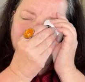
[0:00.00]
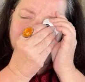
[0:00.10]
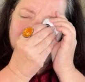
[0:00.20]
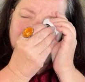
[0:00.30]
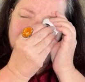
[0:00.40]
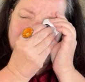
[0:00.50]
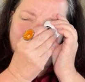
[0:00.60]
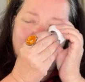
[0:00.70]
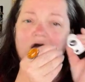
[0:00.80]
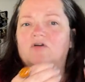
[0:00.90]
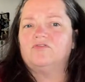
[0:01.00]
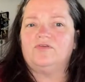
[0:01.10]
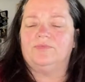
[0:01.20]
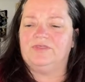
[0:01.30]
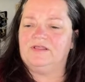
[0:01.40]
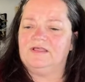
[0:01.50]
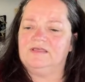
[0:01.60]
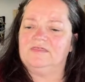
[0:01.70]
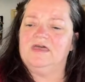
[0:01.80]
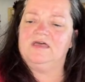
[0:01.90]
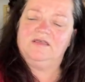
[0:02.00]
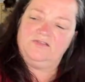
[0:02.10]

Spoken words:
Soussois or something like that.